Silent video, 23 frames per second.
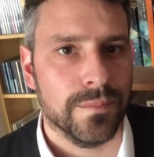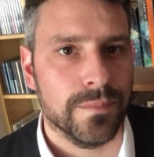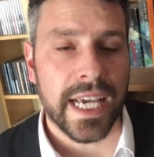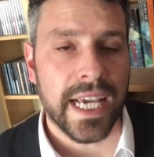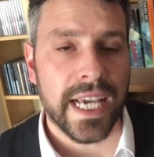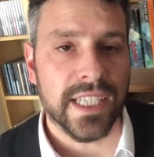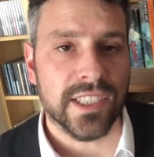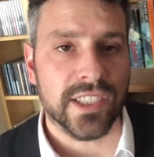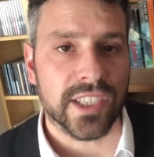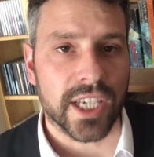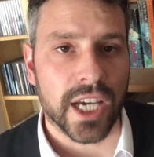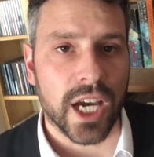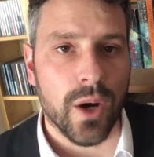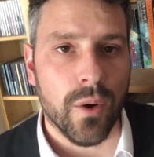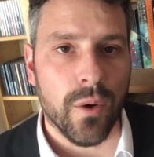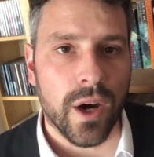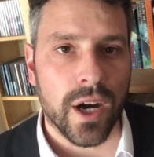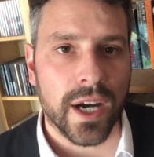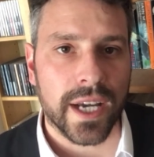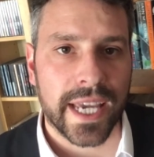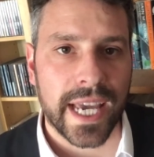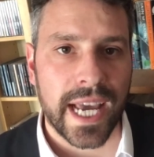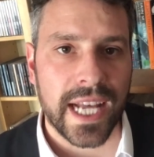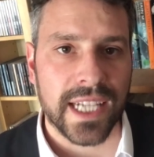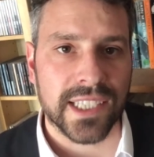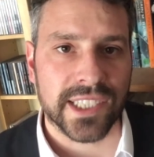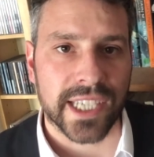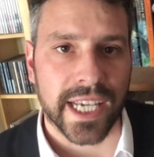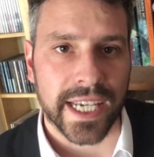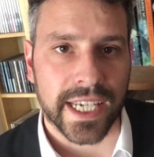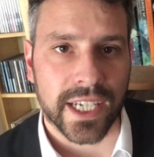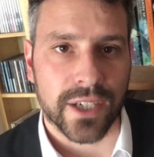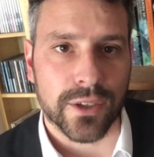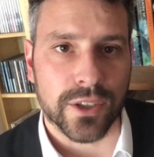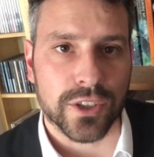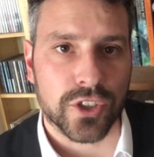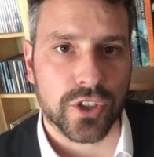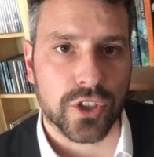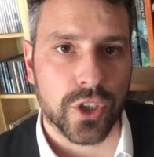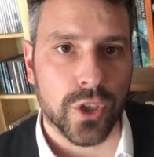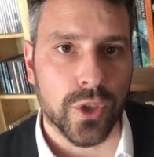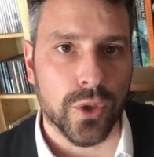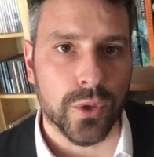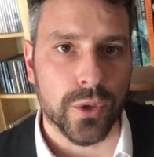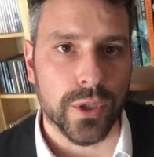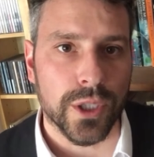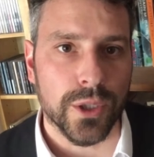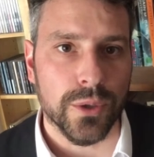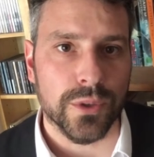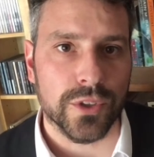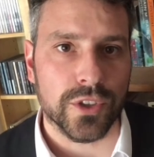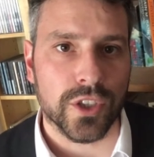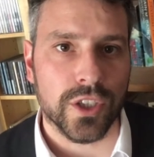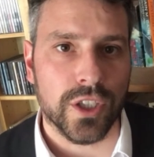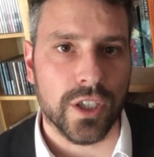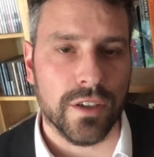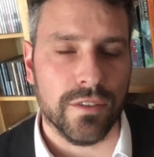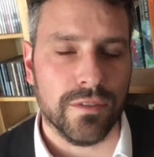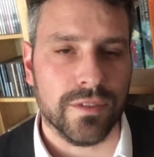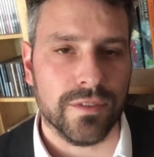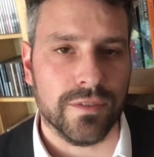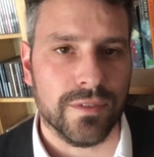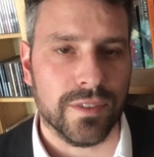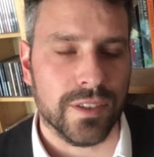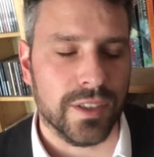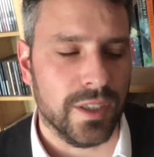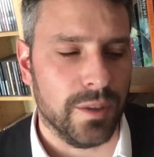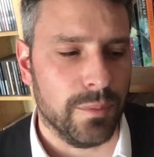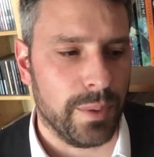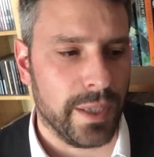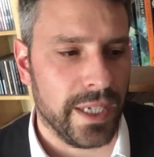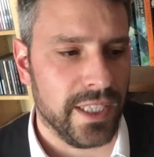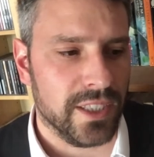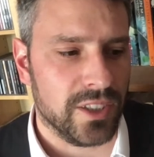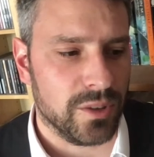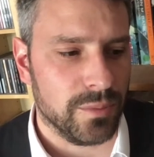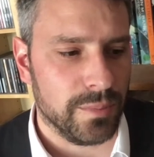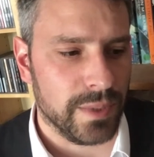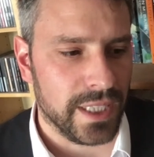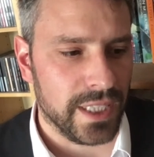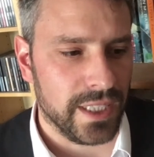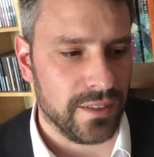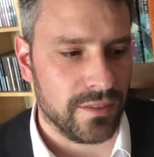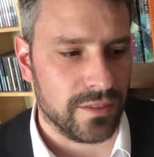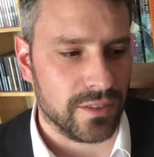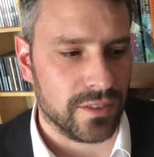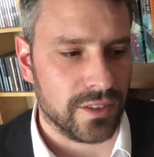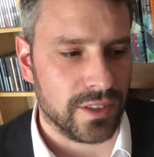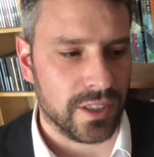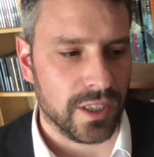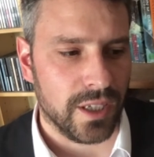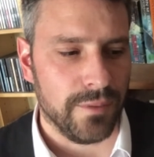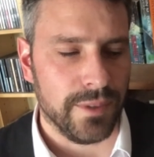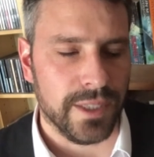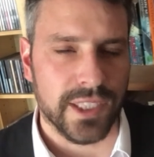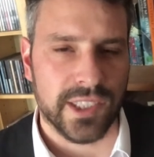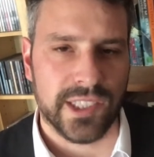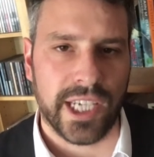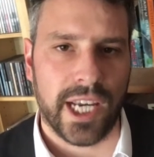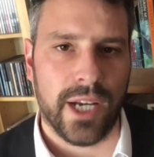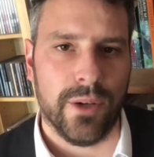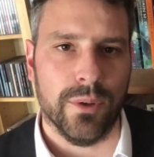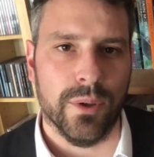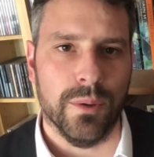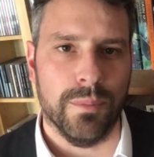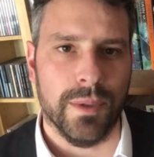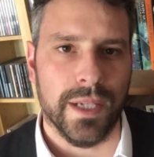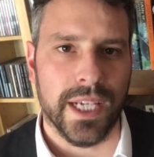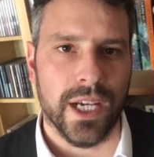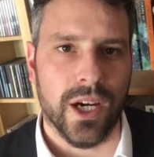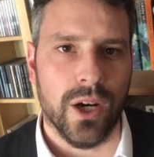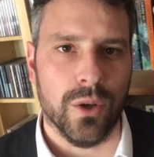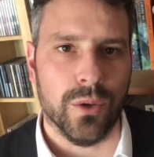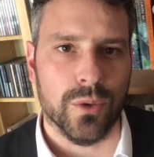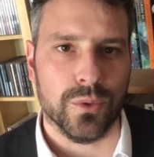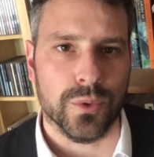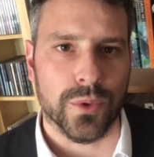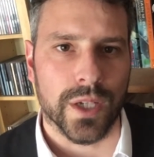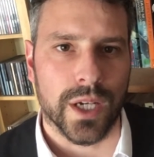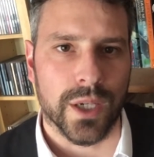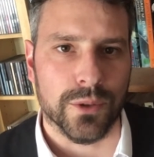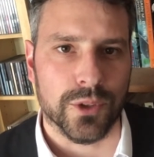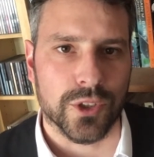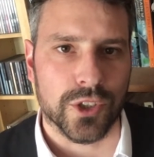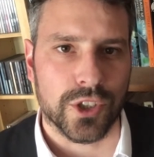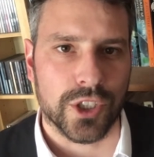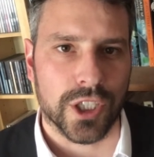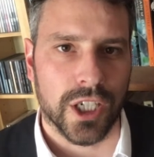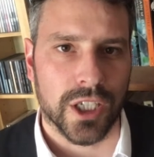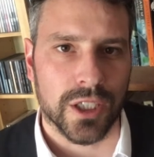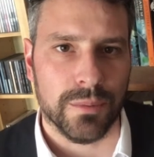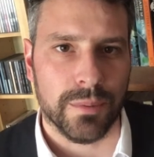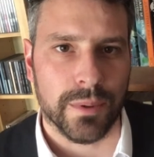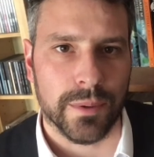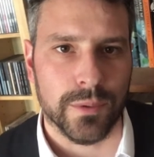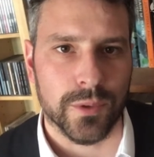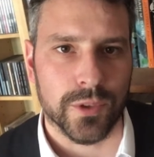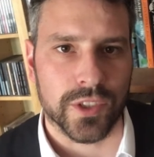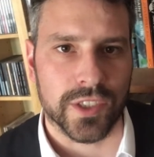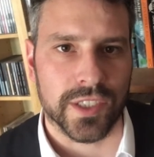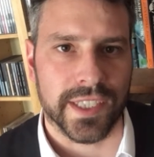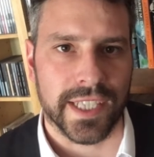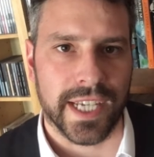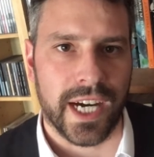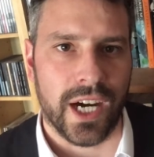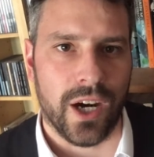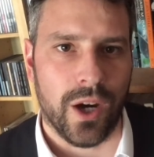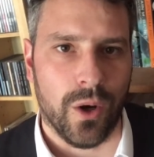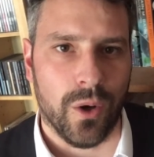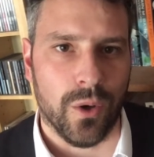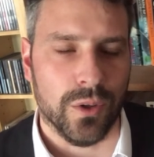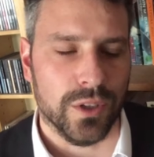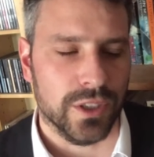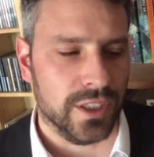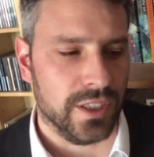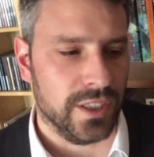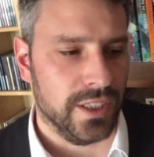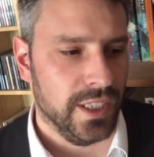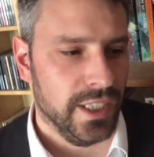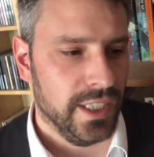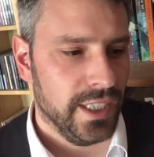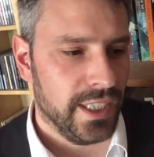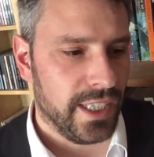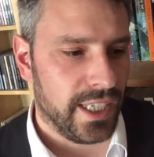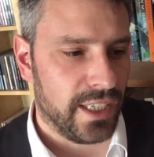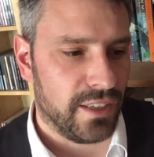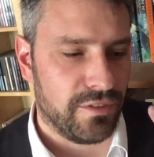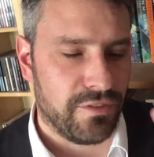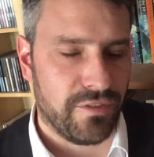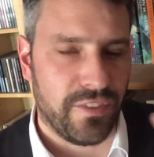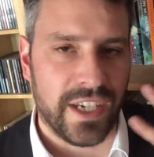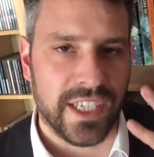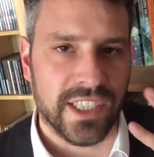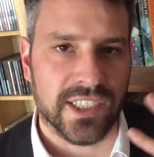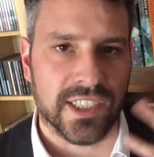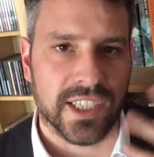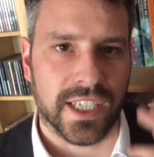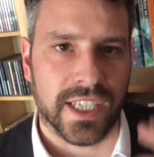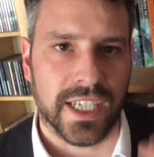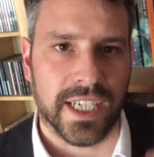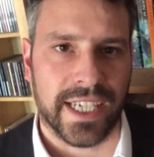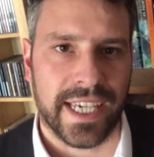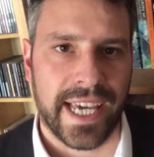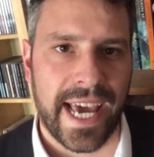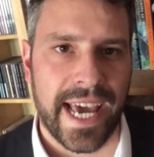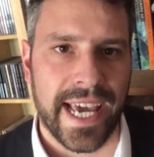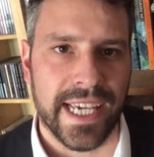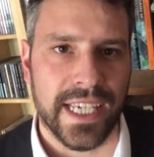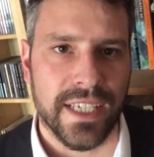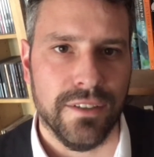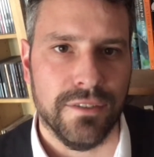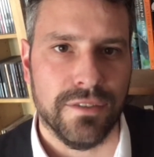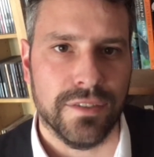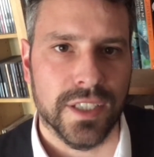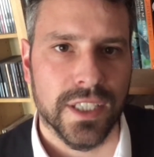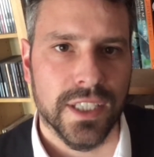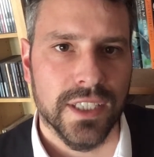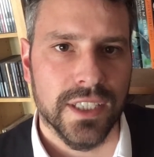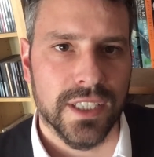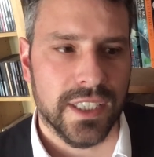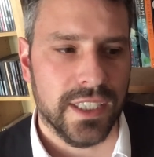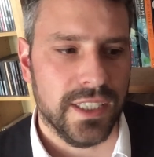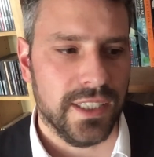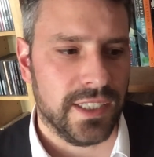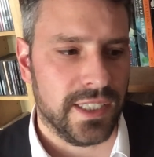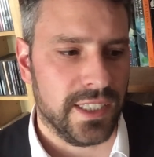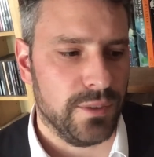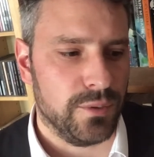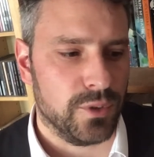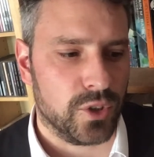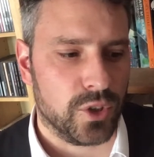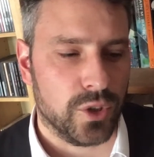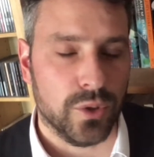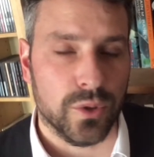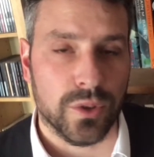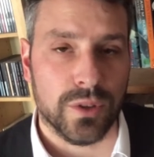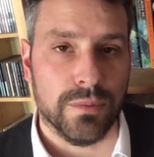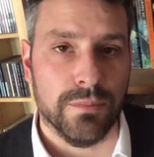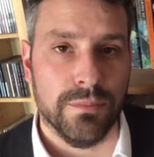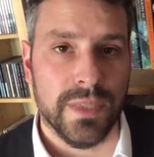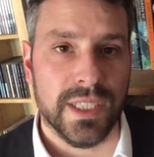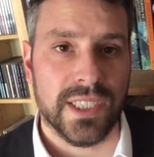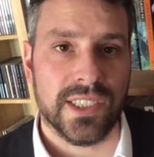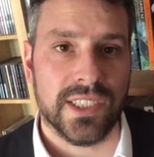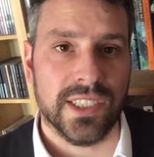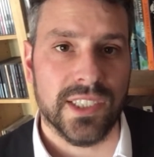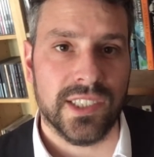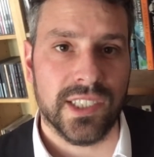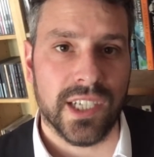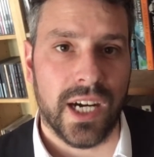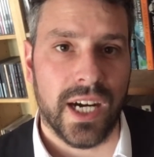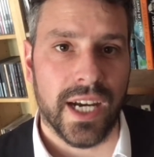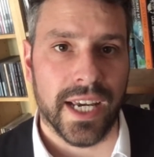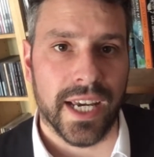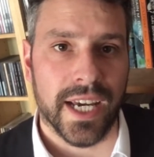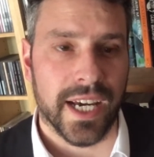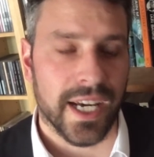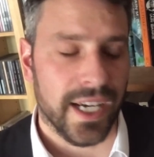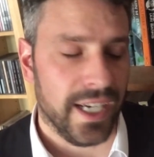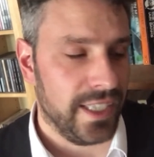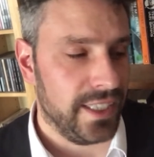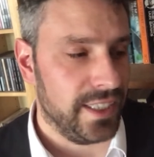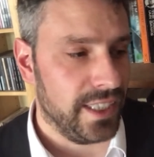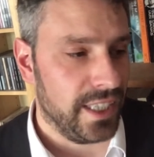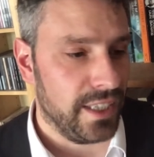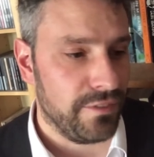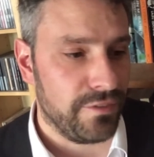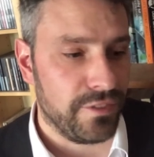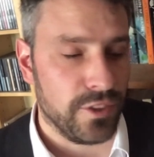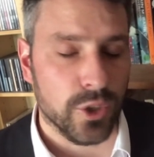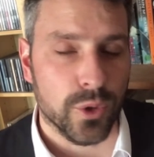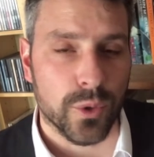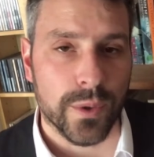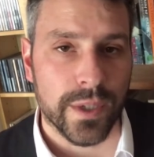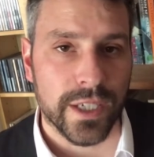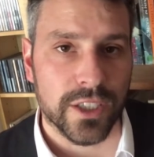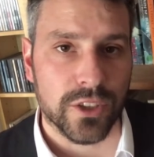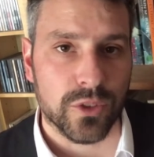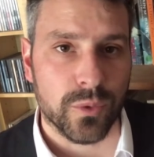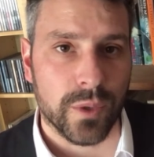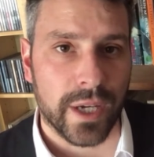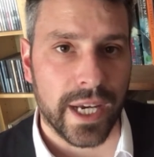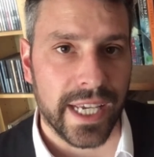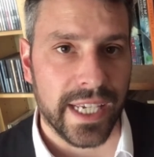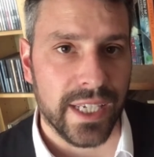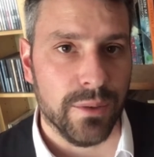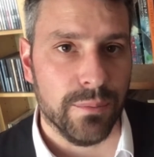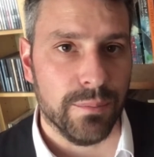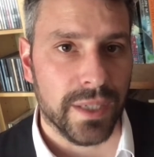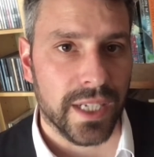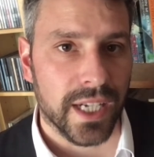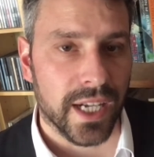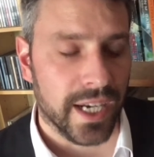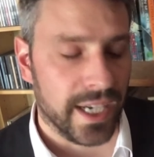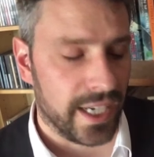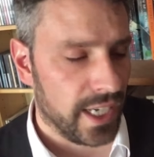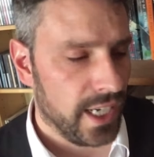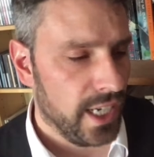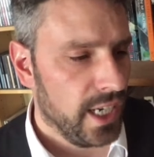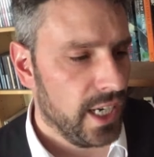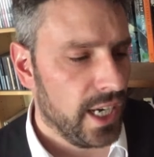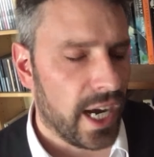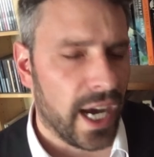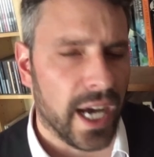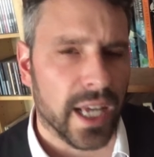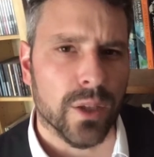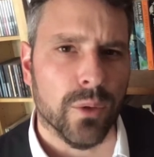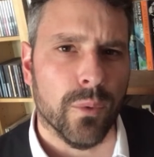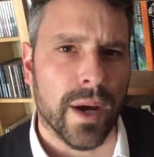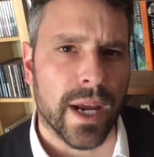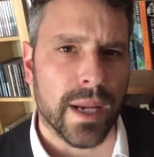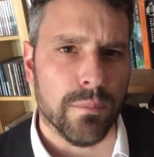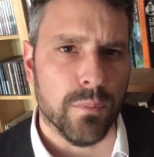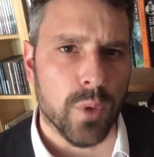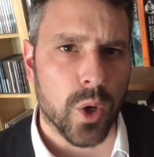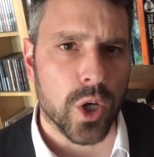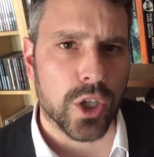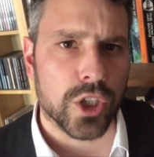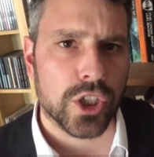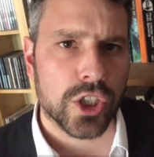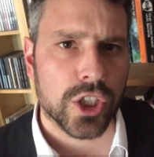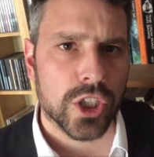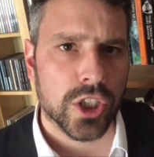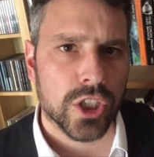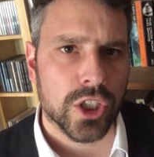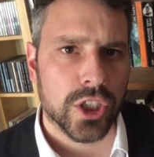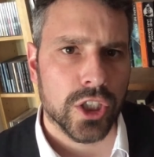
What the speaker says: Years ago, our caretaker at school, who was appeared to be, I mean, terribly old when I was a child, he probably wasn't that old, and he had a face like a cave, he was called Mr. Dyer, and if you were in his way, he'd be like, out of the way, mush.